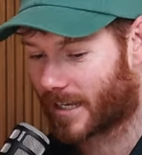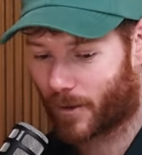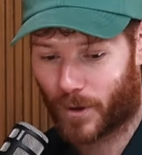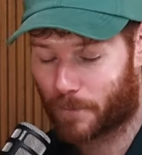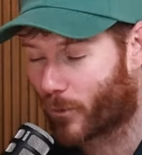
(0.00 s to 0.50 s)

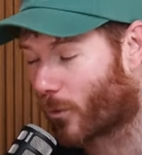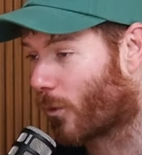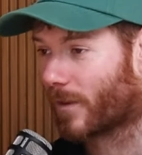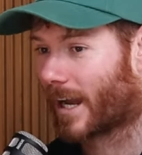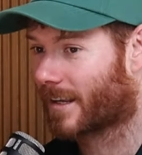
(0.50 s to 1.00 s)
we put
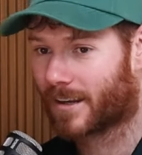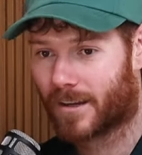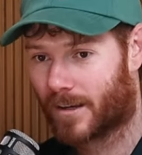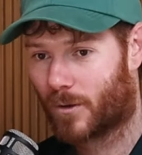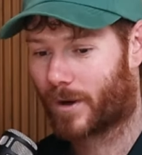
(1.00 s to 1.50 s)
all like,
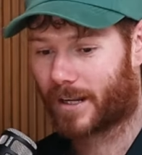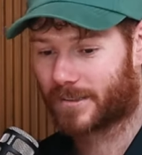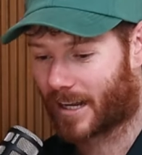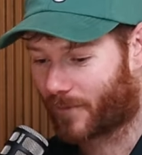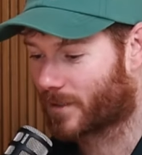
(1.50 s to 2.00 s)
we
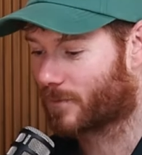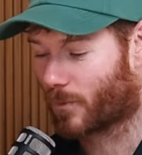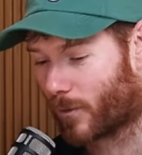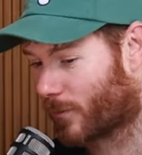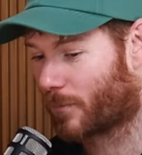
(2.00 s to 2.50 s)
say it's
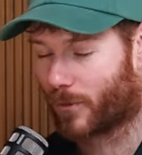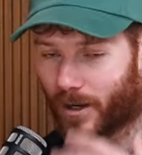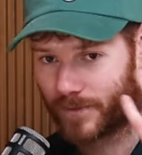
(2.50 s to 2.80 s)
well report.